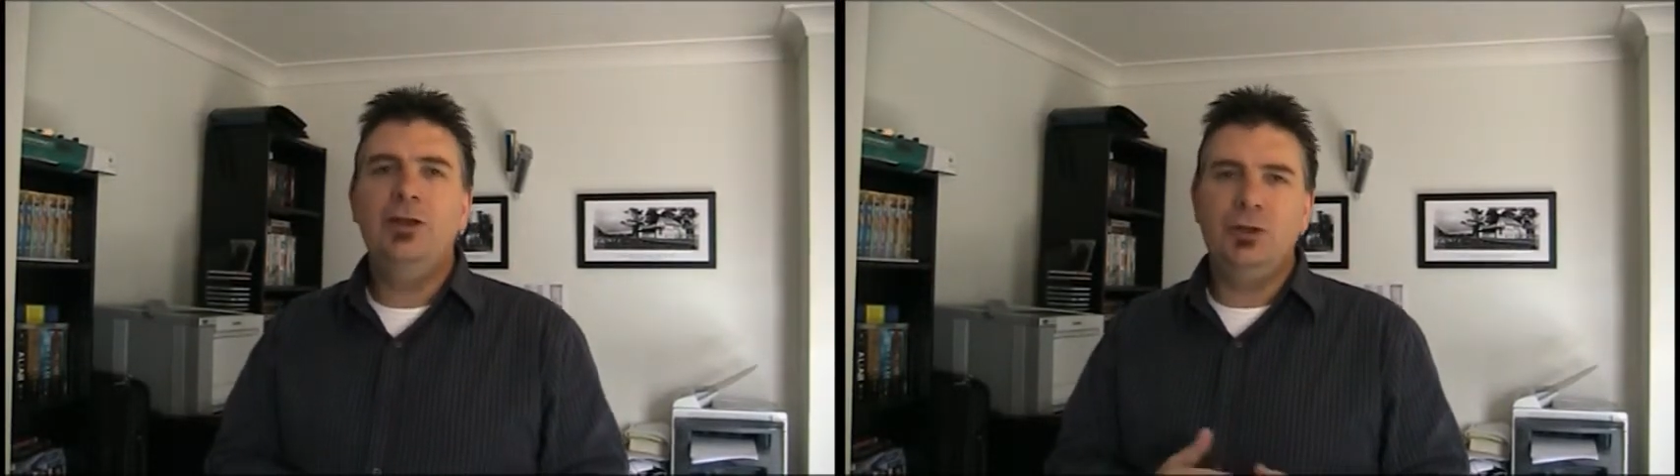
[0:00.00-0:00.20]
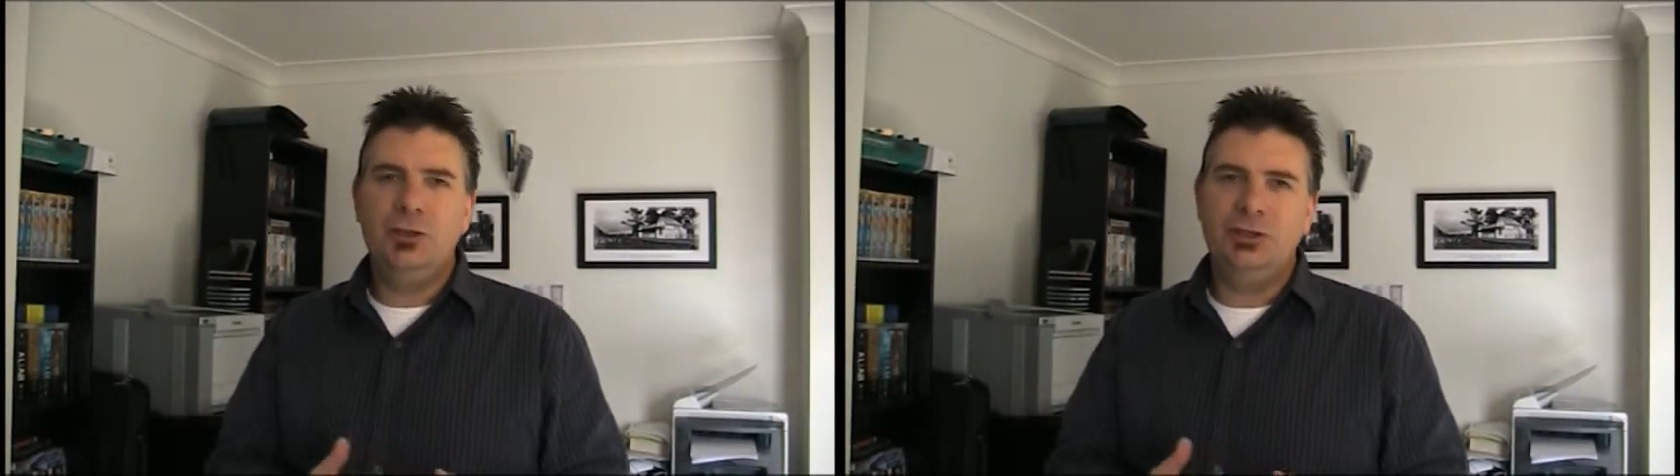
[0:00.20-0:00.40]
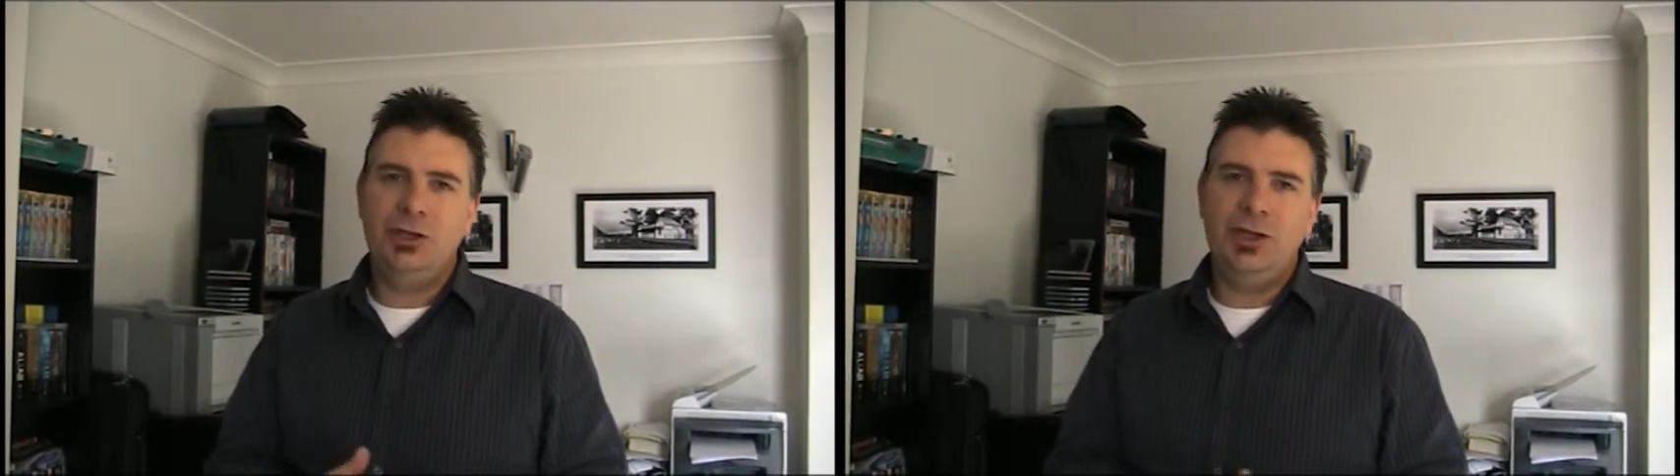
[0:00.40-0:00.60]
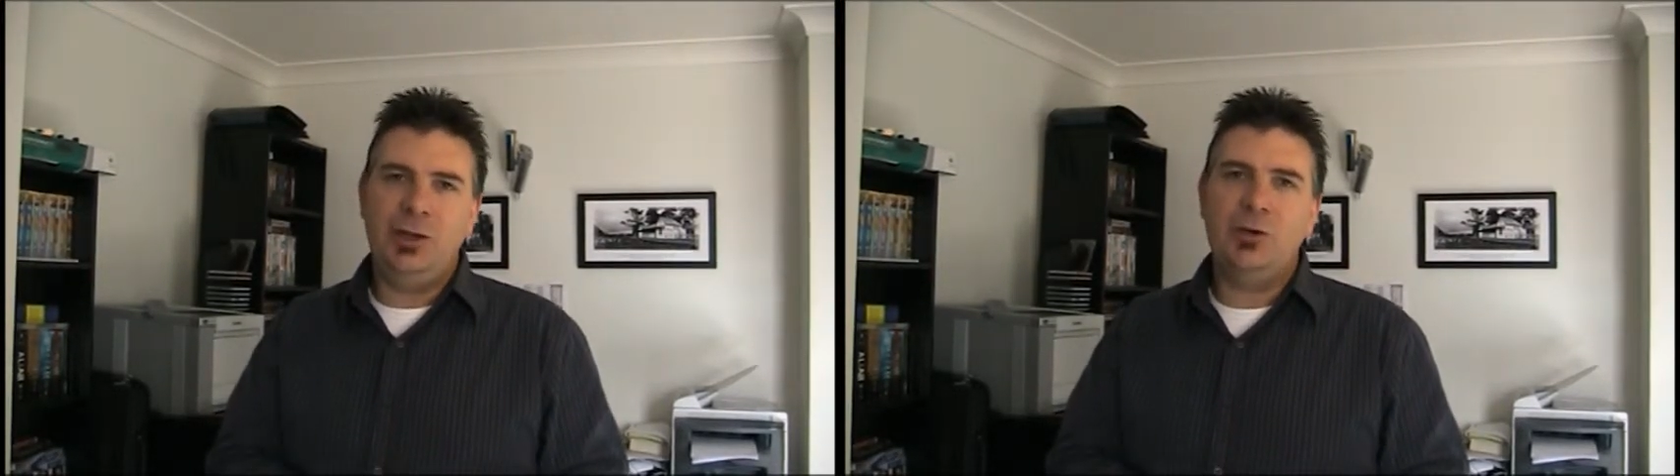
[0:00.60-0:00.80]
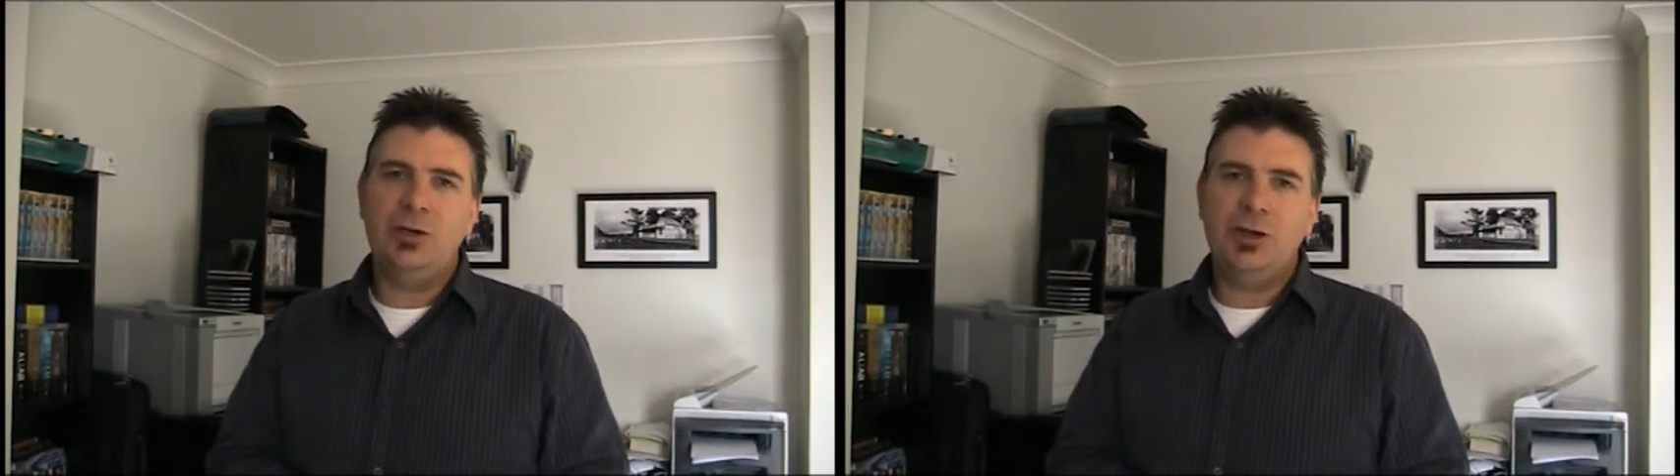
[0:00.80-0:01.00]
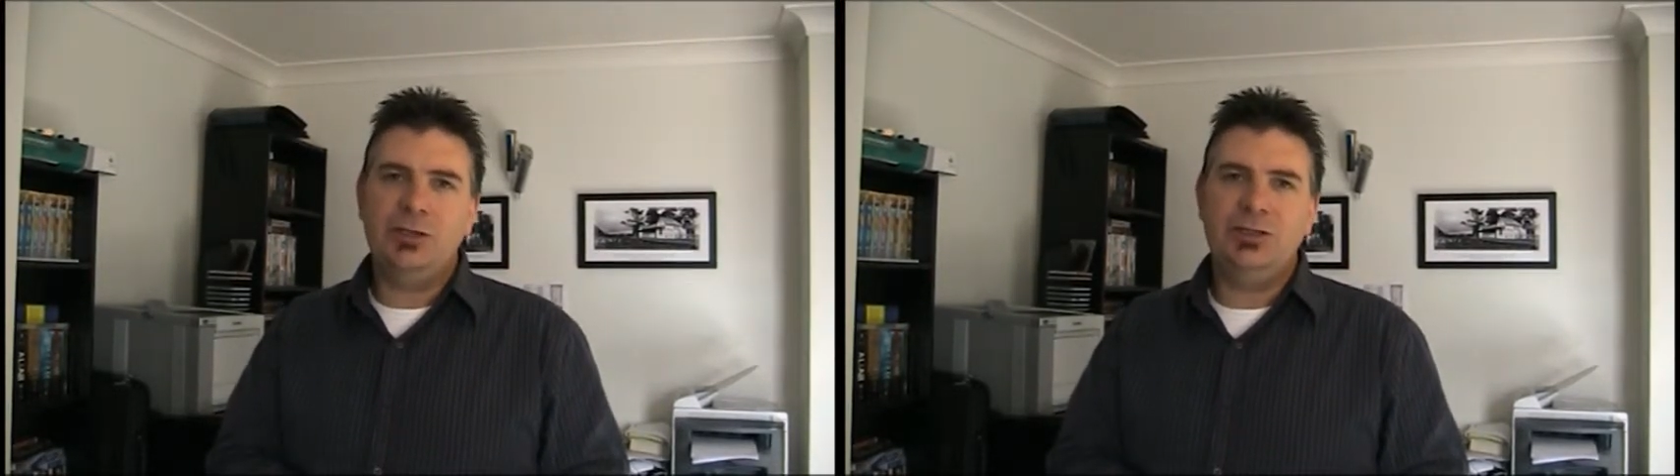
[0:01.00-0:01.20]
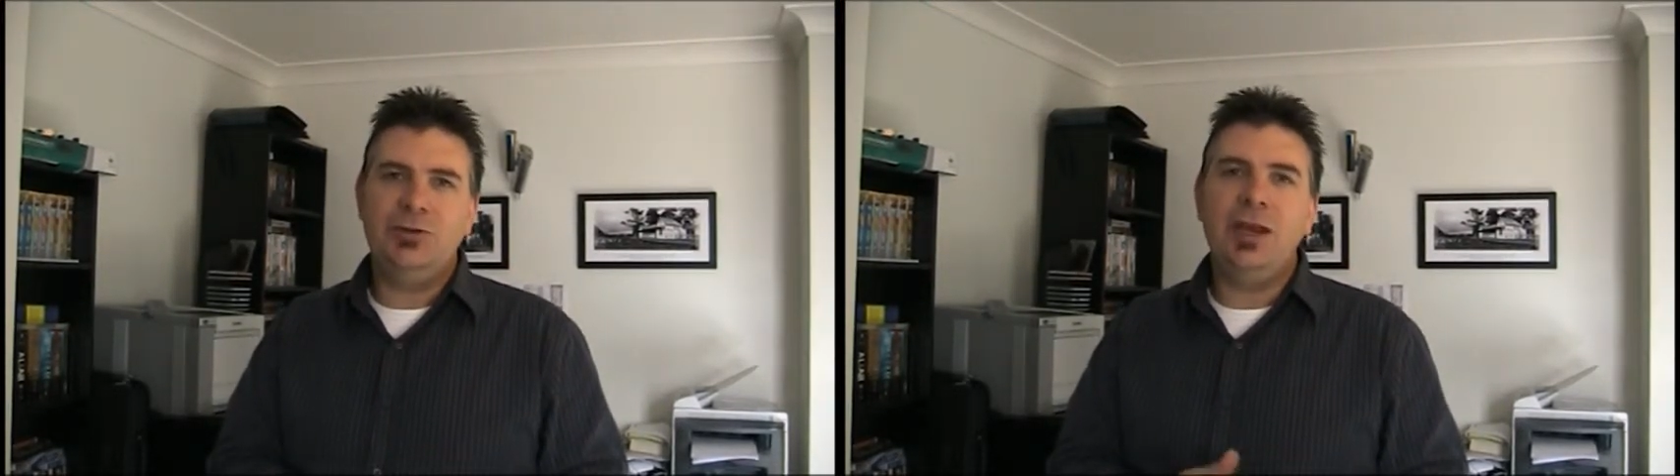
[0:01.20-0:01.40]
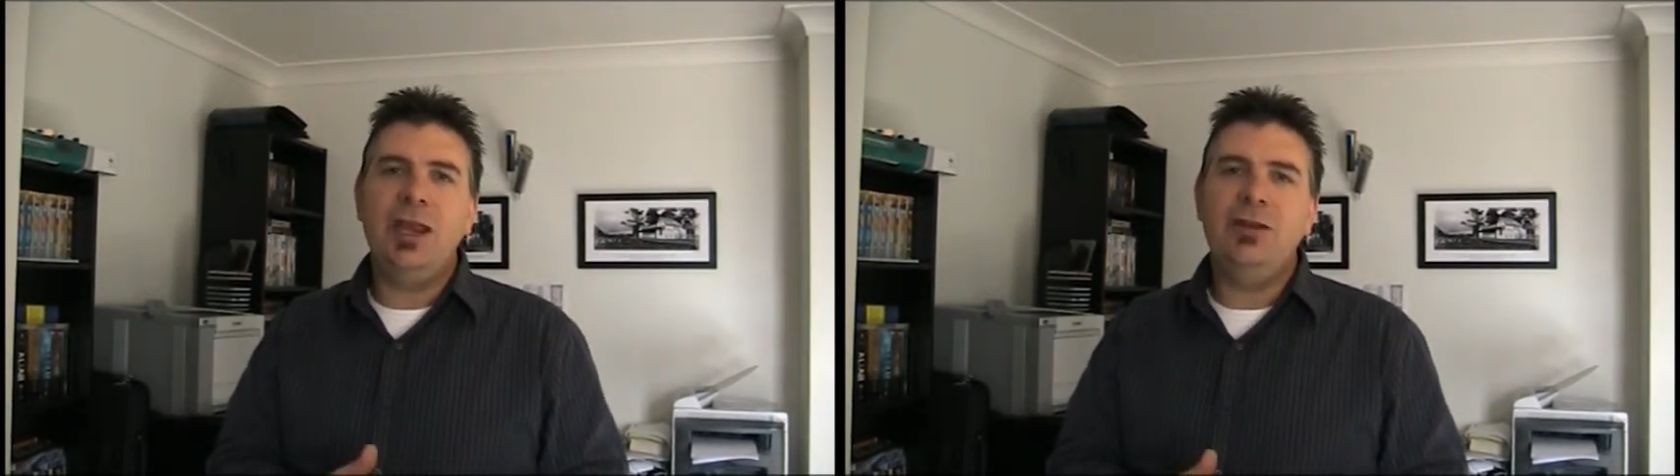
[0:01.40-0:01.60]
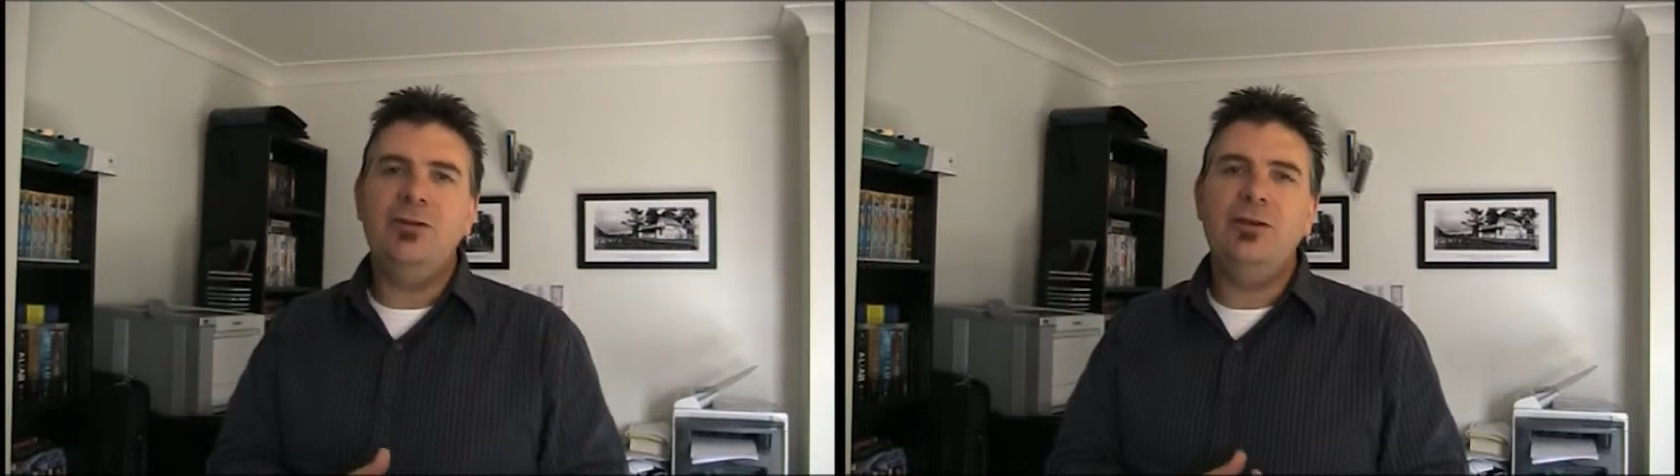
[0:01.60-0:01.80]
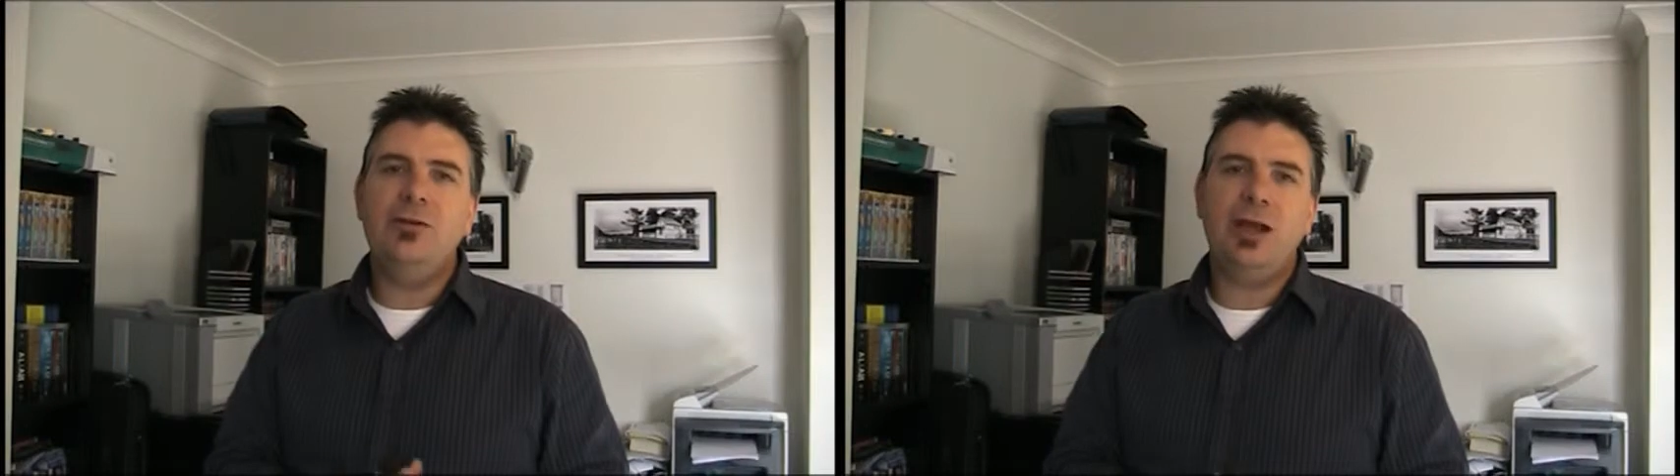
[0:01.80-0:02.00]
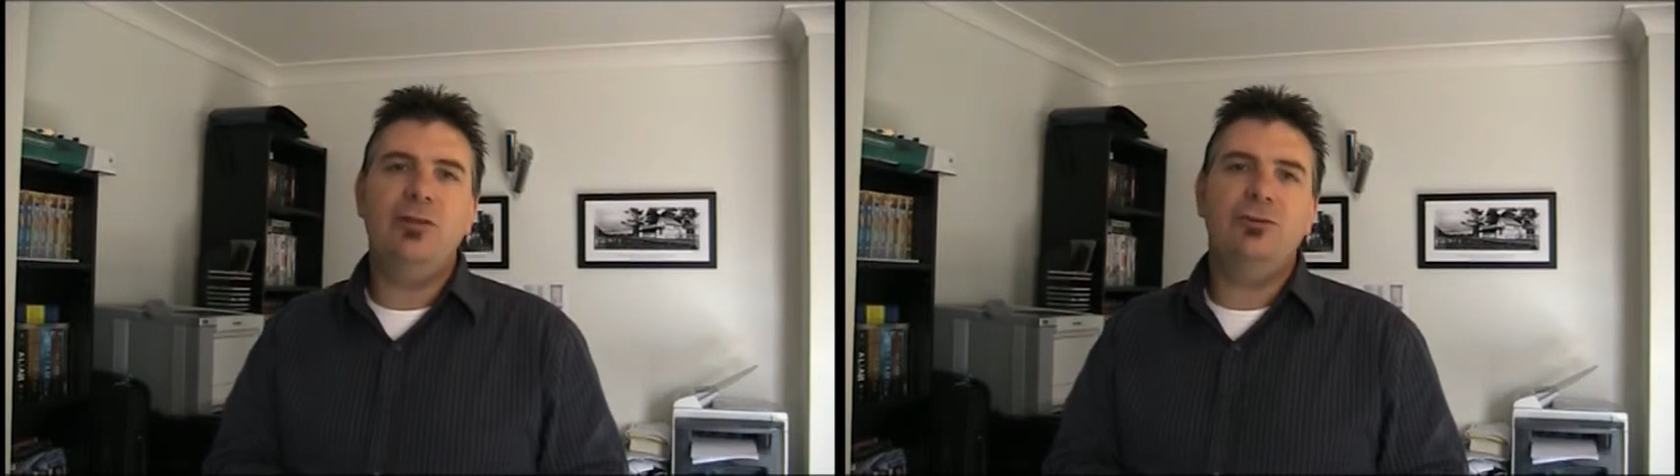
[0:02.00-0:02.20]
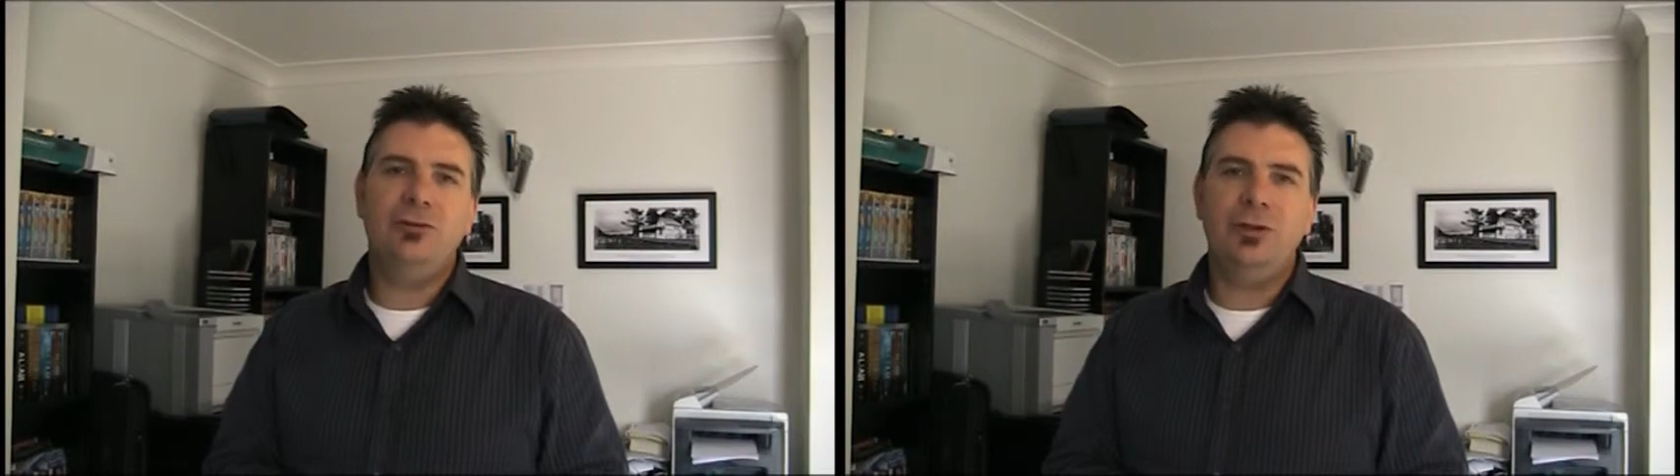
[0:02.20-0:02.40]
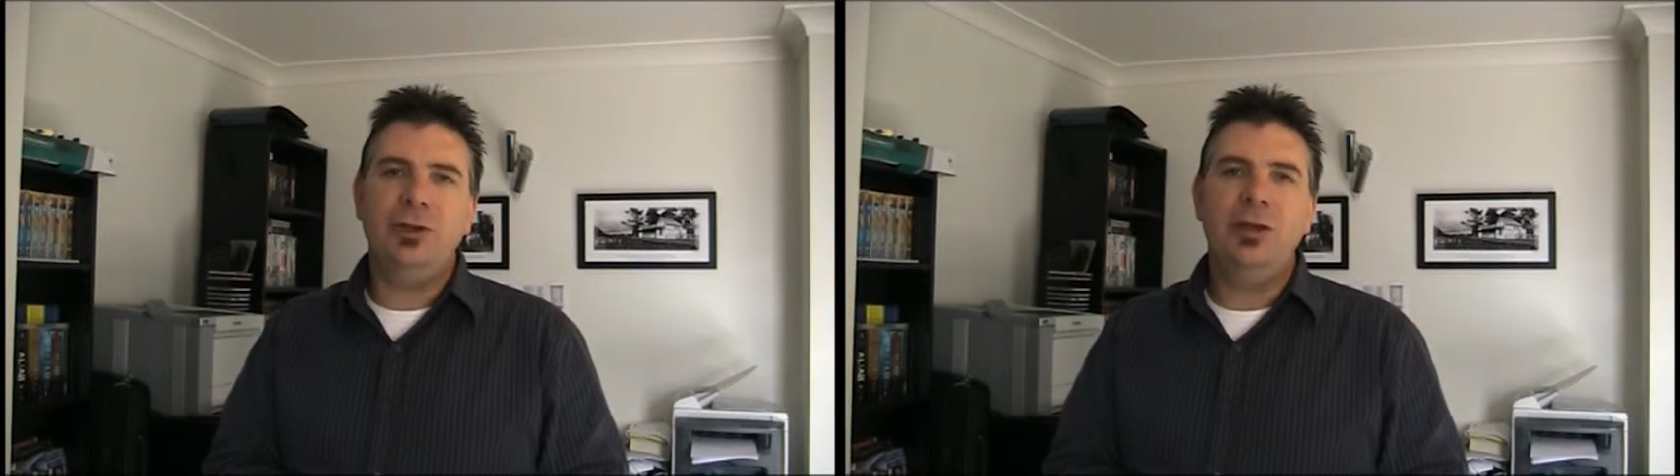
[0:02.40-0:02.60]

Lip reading: your journey and what God is doing in you and through you